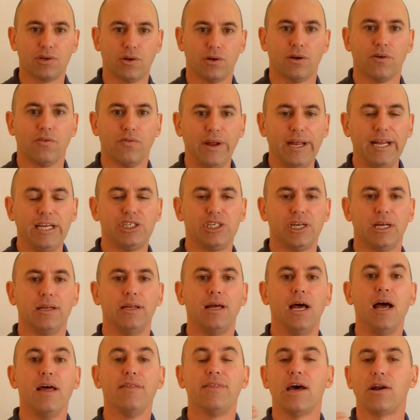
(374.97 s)
or in the
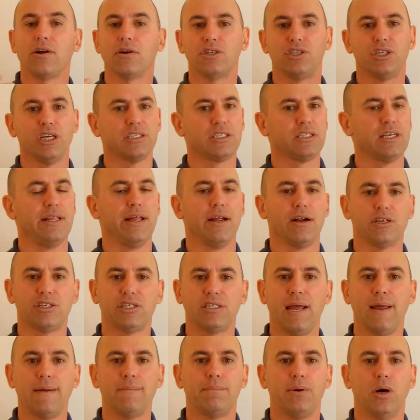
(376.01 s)
region that are just in their
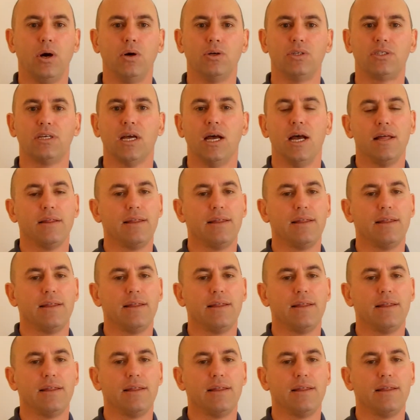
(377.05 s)
same boats,